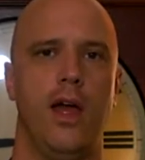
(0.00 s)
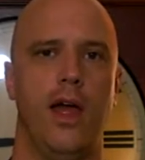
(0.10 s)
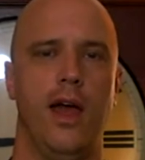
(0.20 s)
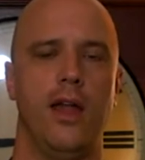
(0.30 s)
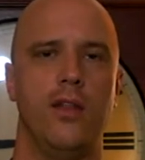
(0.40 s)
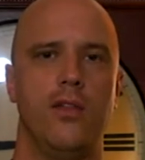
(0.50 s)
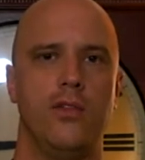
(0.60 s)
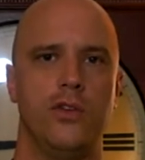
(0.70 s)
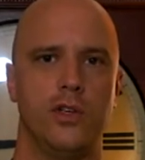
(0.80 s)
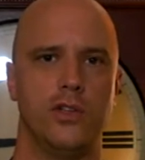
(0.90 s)
and
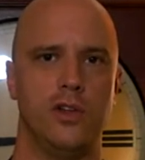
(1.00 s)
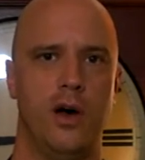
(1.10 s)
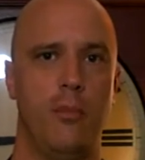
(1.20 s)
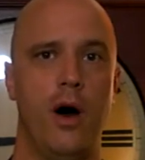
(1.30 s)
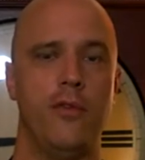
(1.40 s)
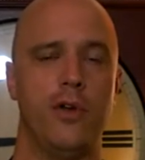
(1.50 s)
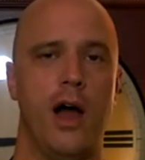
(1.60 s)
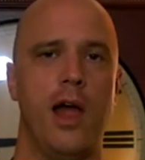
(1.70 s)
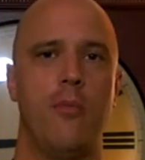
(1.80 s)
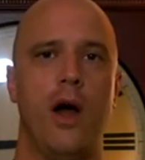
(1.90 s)
just above your
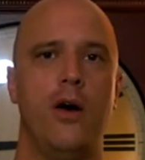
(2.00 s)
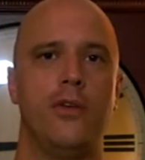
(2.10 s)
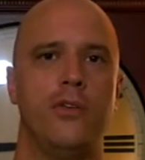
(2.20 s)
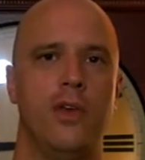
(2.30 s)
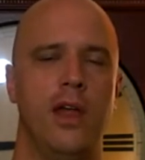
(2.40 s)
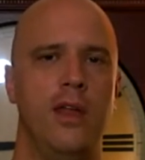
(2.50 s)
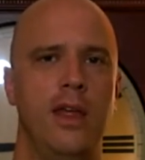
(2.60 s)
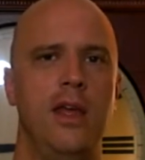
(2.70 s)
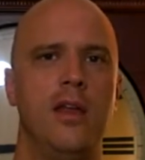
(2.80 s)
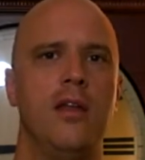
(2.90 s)
eyebrows and
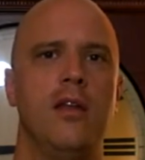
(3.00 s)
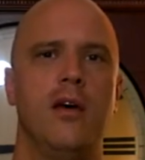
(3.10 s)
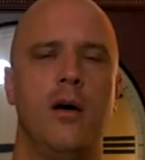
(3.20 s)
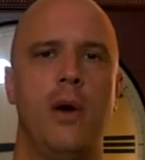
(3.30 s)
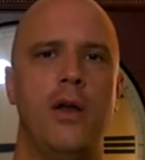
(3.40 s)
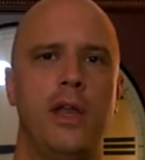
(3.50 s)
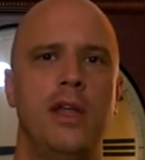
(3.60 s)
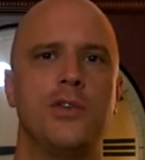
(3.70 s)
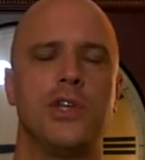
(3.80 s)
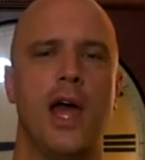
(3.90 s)
in about 1.5
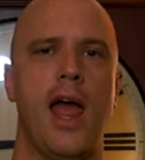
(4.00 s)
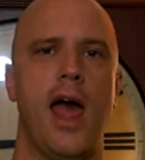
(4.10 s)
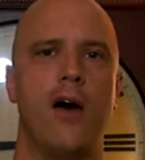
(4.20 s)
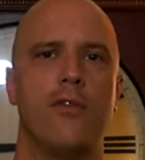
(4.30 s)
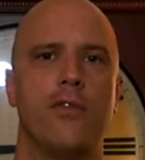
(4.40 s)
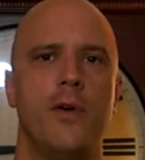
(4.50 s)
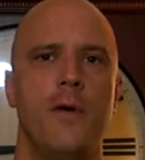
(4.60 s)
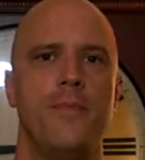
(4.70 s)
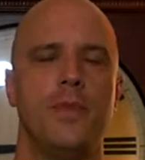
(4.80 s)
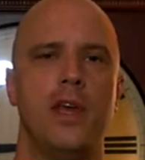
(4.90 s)
inches
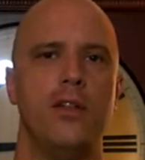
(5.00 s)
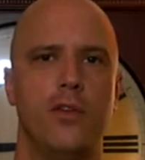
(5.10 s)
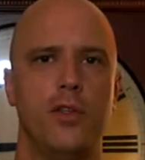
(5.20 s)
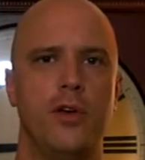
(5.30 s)
into